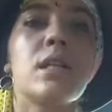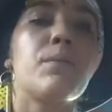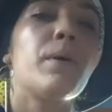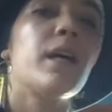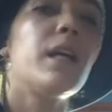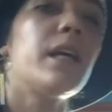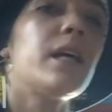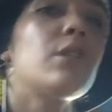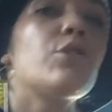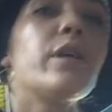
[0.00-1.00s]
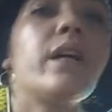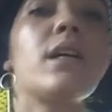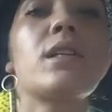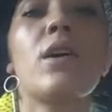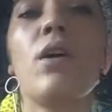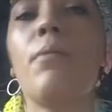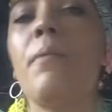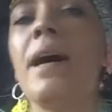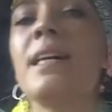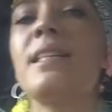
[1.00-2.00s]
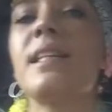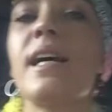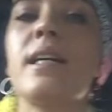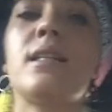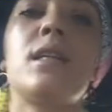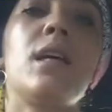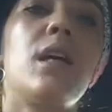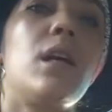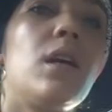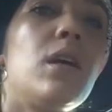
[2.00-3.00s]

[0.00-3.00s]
spilling drinks on my settee.